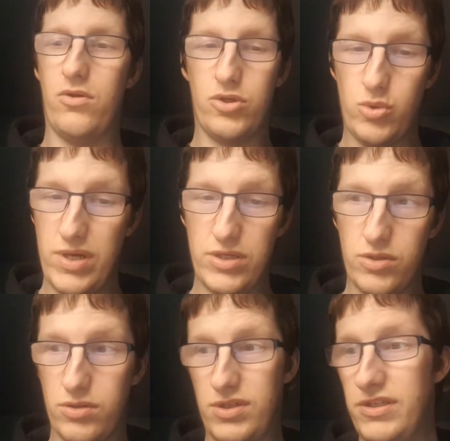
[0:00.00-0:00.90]

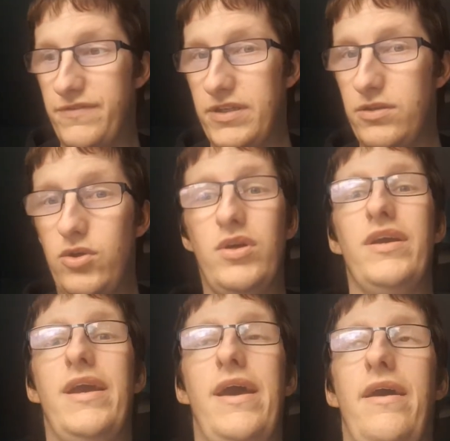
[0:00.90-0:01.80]
twitch.tv, you
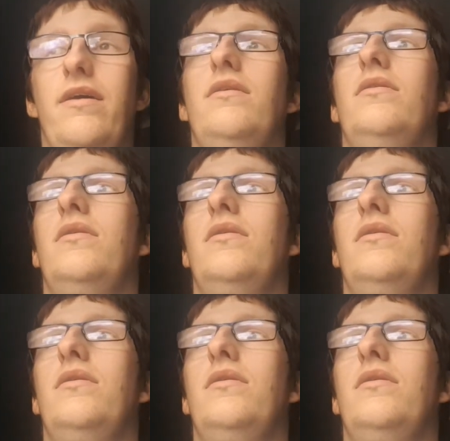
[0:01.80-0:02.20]
can get